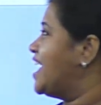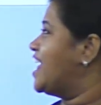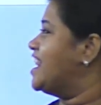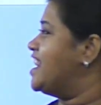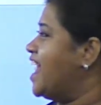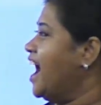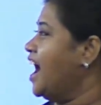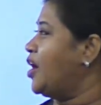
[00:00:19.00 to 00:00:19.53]

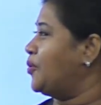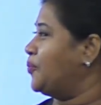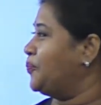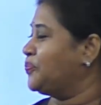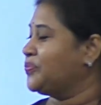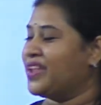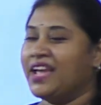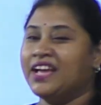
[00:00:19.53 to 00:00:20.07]

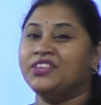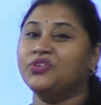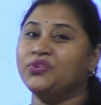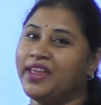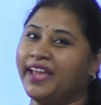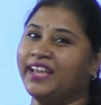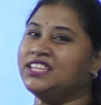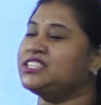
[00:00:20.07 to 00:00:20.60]
now
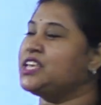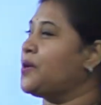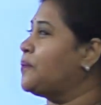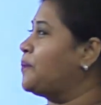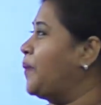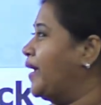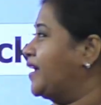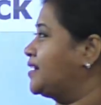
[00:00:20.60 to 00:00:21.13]
today's
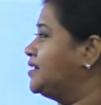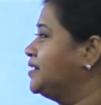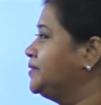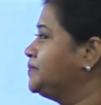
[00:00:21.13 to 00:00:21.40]
pick